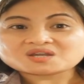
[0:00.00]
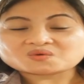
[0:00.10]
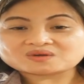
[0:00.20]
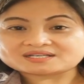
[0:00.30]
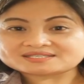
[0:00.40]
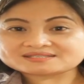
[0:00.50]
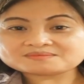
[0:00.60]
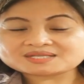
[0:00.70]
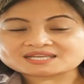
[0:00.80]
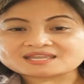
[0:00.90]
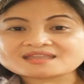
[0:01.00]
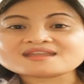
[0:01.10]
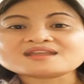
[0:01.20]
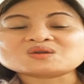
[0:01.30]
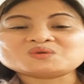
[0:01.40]
Well, the simile,
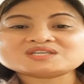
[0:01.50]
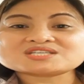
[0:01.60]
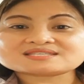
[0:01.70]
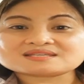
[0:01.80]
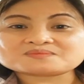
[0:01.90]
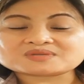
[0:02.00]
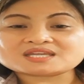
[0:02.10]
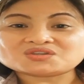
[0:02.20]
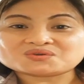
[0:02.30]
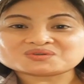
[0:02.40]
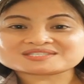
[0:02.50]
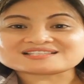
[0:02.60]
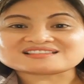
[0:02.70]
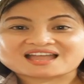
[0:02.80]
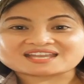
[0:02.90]
we just simply use
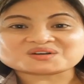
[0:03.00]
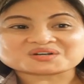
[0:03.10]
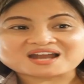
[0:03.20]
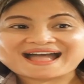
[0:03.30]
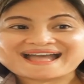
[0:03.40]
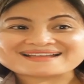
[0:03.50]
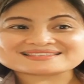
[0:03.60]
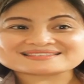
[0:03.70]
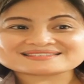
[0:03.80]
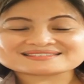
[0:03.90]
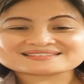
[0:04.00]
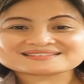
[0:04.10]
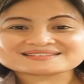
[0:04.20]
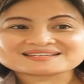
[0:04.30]
like or as.